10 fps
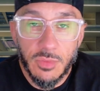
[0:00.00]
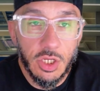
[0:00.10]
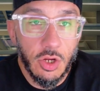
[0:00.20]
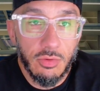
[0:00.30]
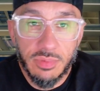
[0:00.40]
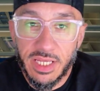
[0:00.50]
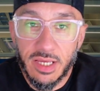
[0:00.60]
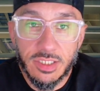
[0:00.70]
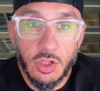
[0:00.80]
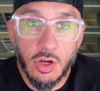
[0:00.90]

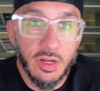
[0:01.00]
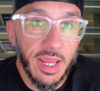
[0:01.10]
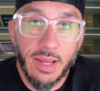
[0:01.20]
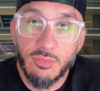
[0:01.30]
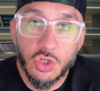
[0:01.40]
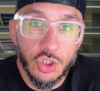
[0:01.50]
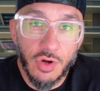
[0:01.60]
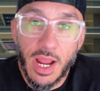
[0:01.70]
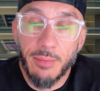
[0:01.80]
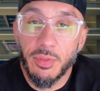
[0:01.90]
DSLR camera
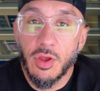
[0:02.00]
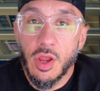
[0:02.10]
strap,